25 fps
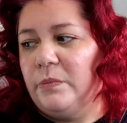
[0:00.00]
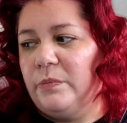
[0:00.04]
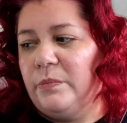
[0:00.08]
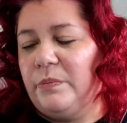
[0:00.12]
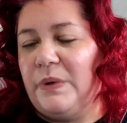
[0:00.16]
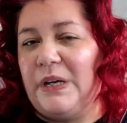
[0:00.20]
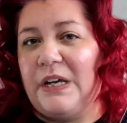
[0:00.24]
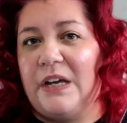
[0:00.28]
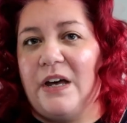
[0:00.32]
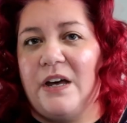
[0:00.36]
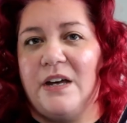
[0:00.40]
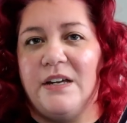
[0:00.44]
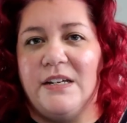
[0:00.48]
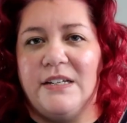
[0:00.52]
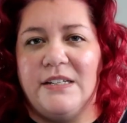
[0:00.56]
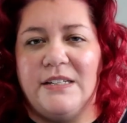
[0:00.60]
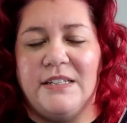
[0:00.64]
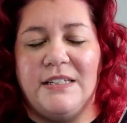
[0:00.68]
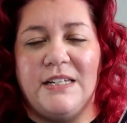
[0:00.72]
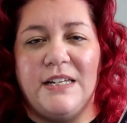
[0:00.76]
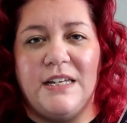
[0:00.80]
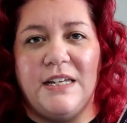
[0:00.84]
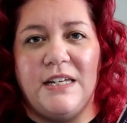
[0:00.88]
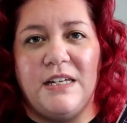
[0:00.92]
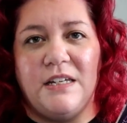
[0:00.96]

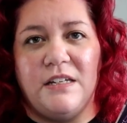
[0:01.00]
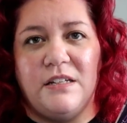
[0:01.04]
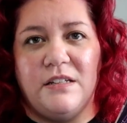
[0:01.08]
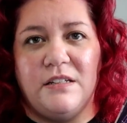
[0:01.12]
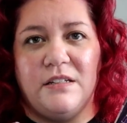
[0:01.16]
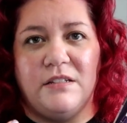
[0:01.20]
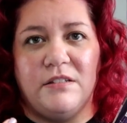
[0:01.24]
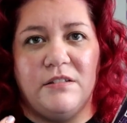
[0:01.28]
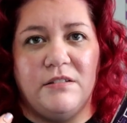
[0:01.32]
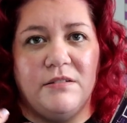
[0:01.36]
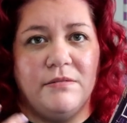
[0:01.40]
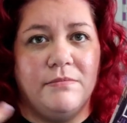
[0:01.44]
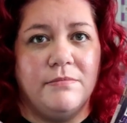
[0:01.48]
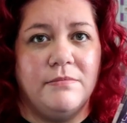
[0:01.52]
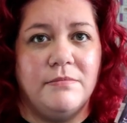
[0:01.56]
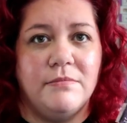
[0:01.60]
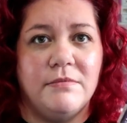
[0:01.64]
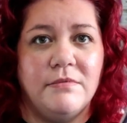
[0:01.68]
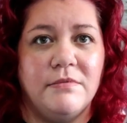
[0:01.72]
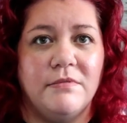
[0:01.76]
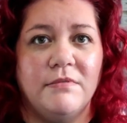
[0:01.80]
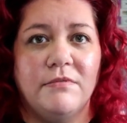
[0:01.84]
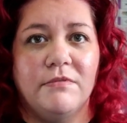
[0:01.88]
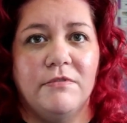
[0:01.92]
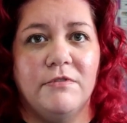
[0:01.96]
because he's
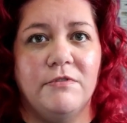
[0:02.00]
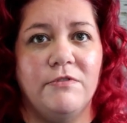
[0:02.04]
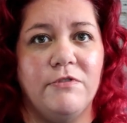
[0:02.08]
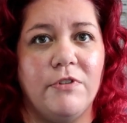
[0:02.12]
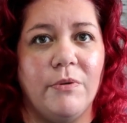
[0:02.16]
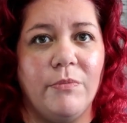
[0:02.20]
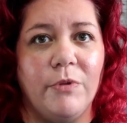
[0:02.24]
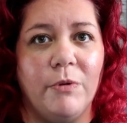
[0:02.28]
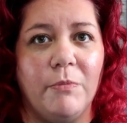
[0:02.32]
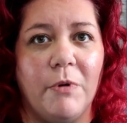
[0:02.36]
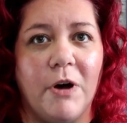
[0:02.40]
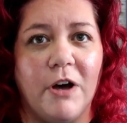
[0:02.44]
from the